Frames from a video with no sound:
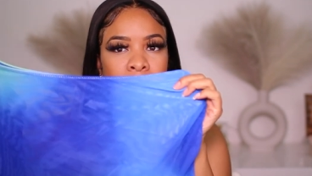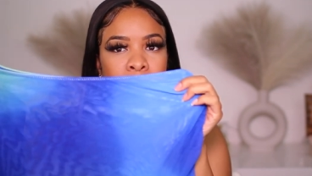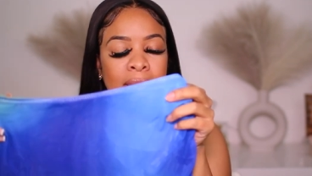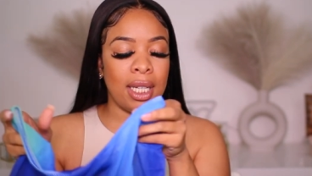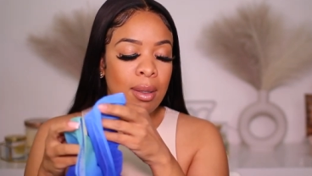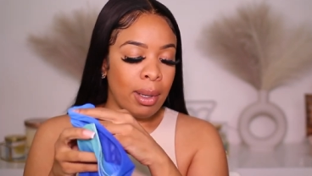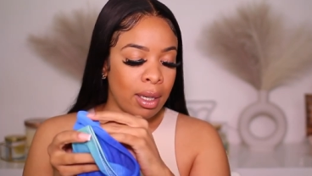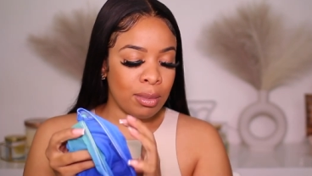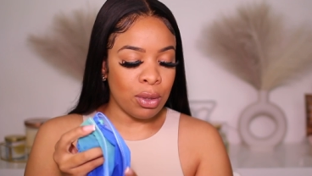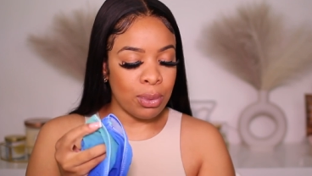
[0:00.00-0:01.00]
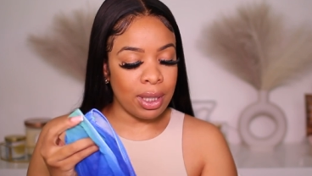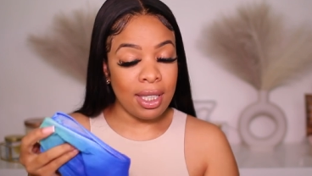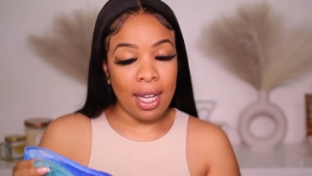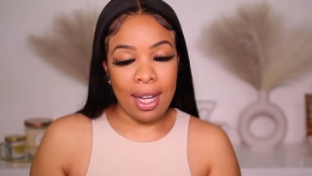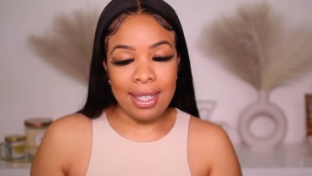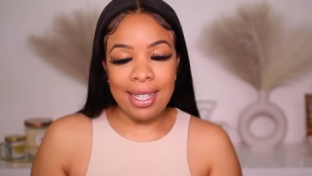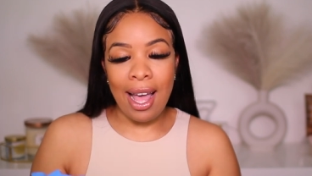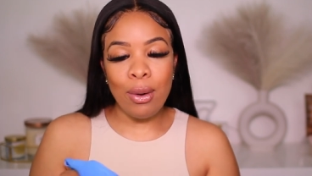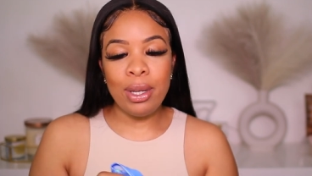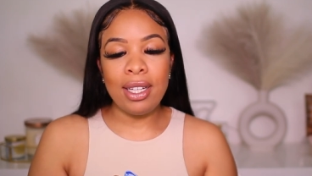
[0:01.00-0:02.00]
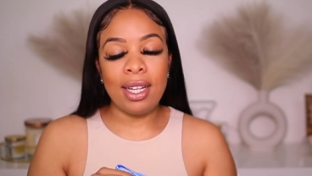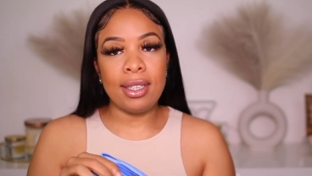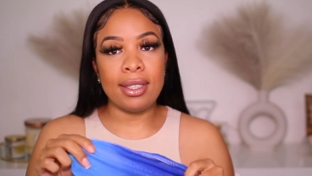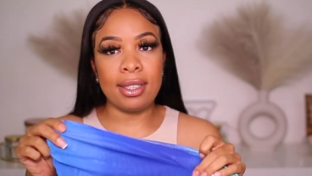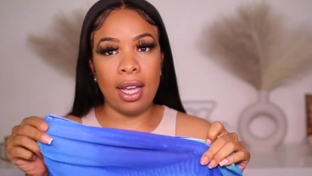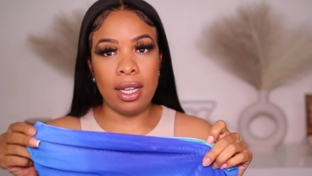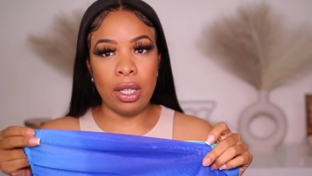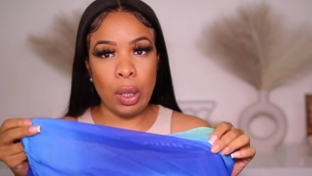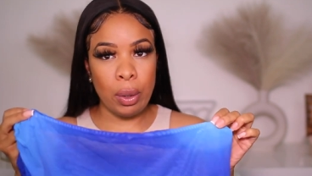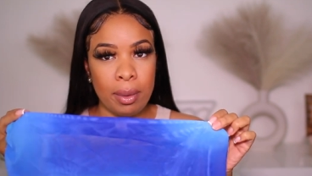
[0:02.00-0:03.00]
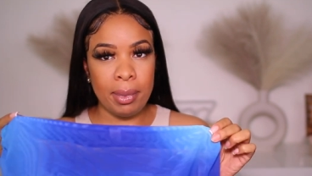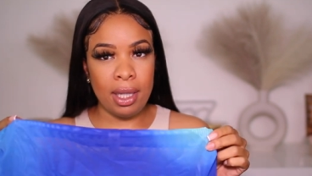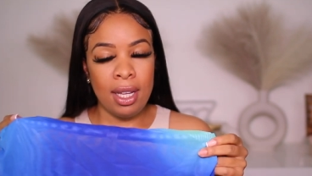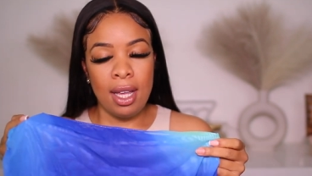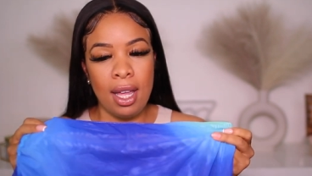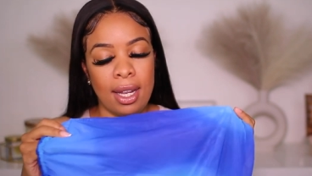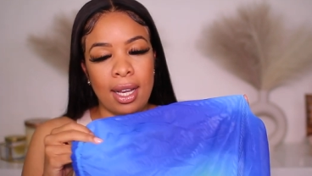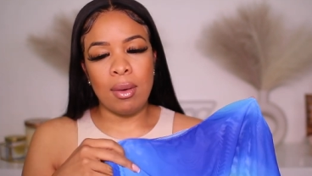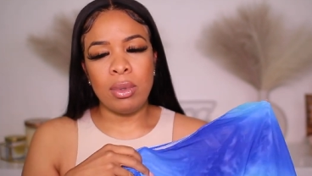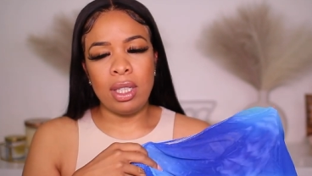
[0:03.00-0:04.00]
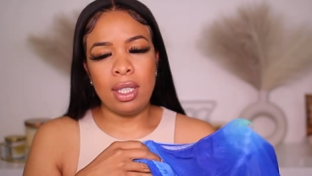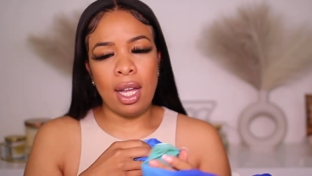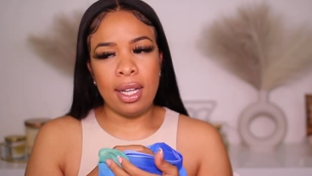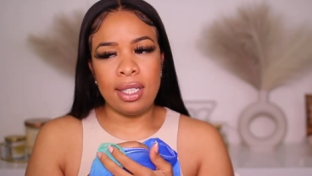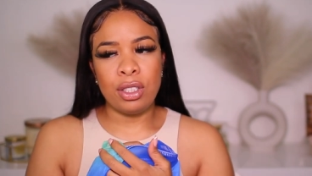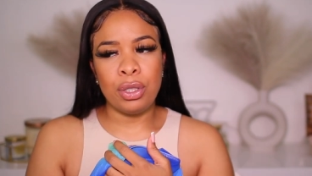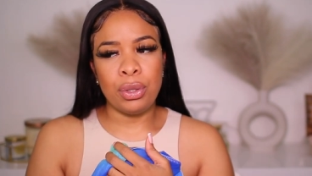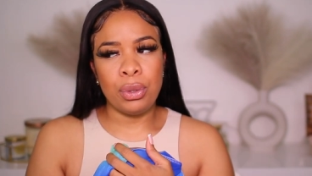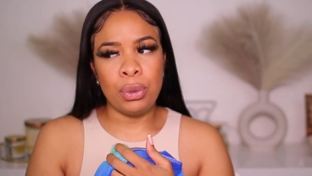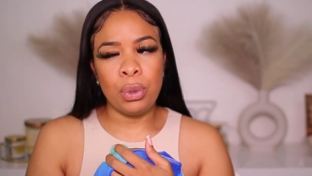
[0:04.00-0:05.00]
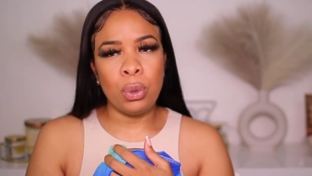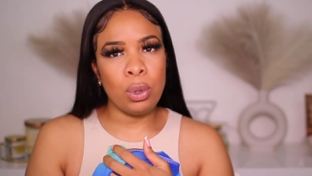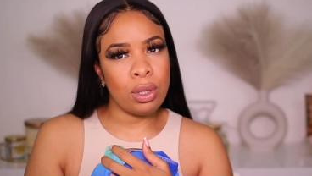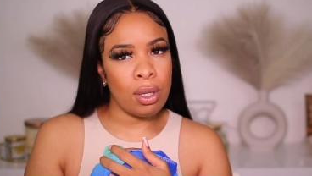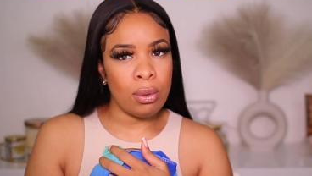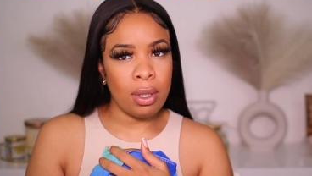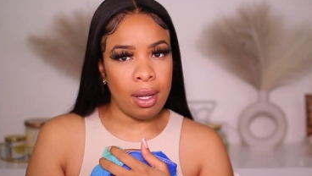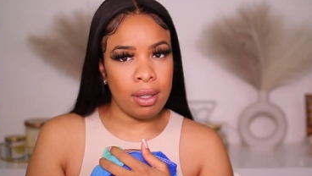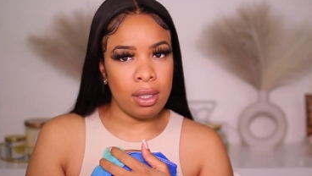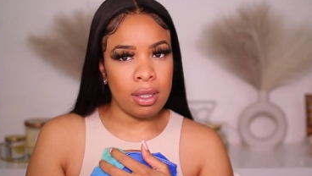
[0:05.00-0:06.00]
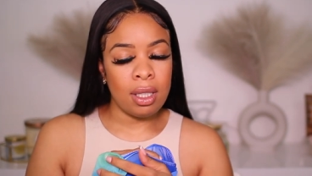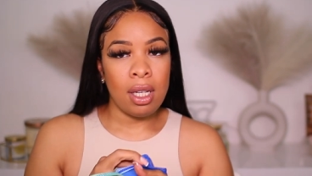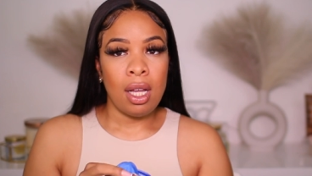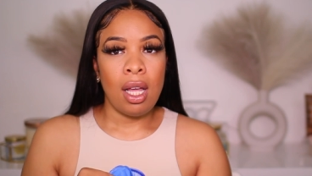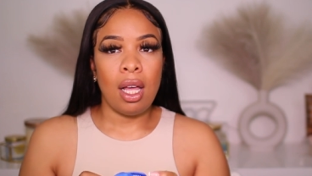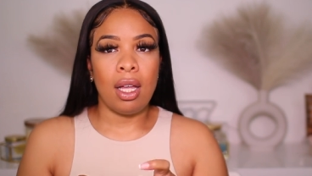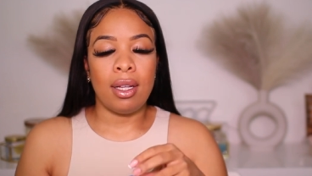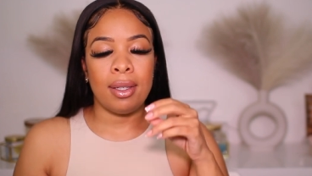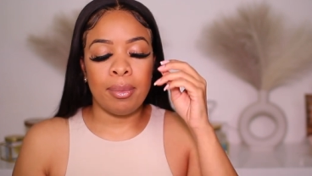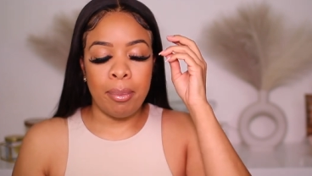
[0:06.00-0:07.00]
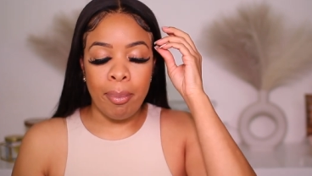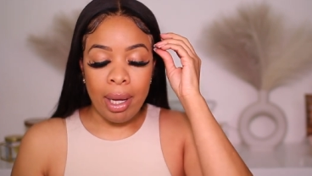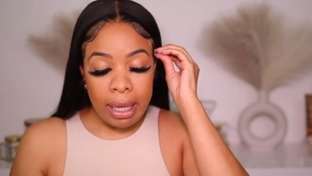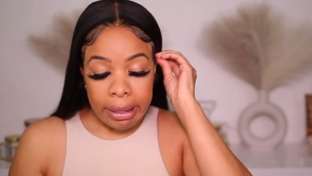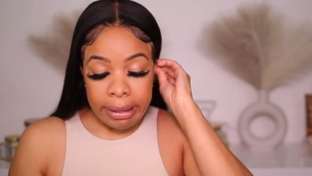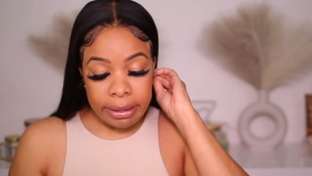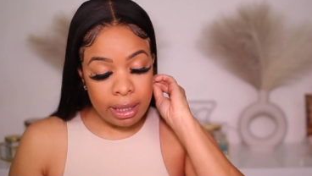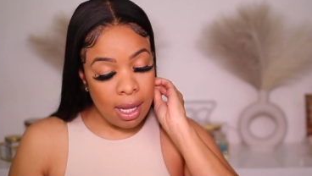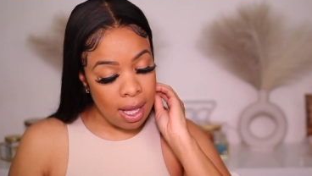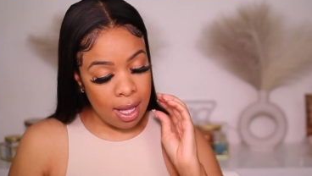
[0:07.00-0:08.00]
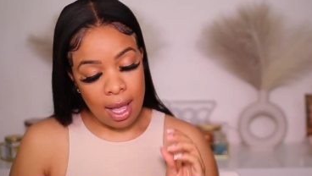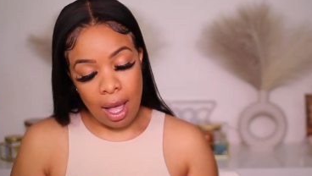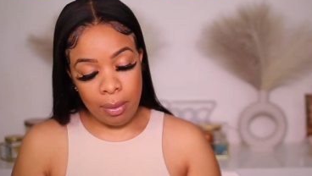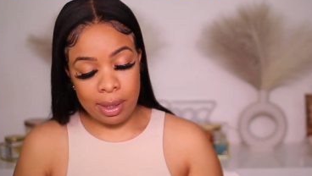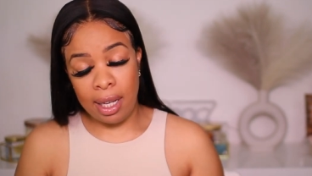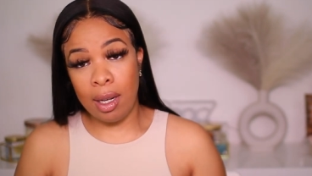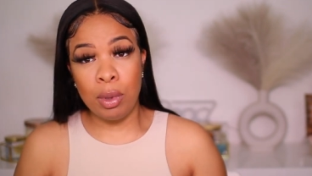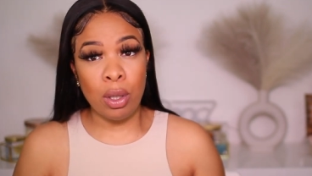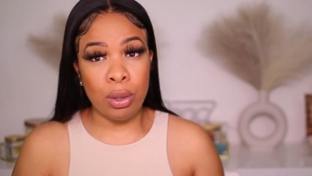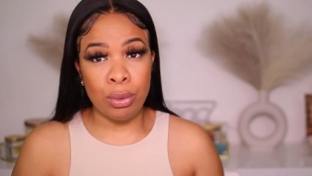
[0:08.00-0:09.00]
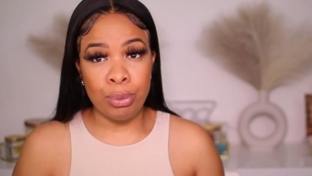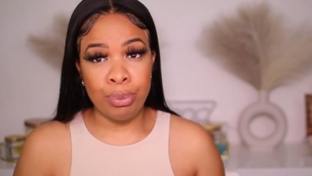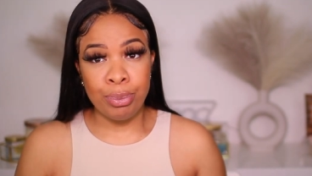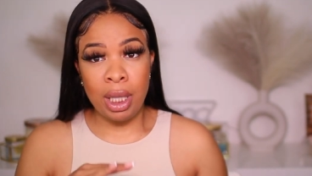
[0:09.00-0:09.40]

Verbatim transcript: um, bikini bottoms really nice. I really like this color on me. Like I'm really not into cool tone colors, um, but I was like, I'm going